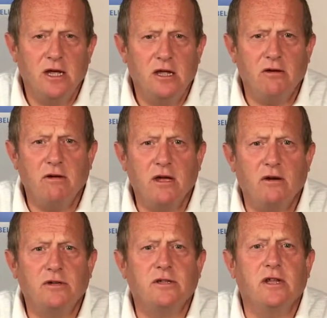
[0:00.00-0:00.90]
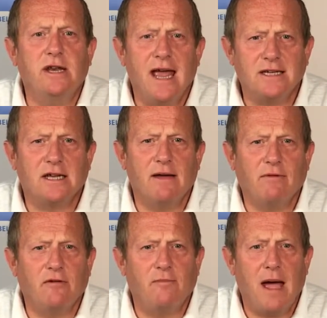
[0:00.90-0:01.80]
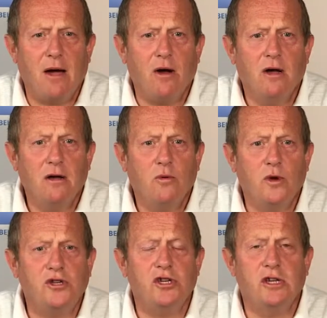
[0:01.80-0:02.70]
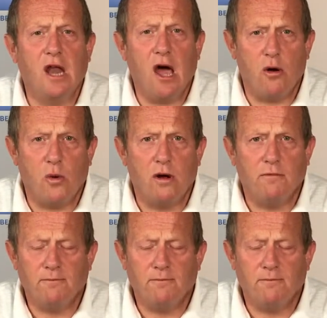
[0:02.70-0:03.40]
you can go to the next level of power, which is low.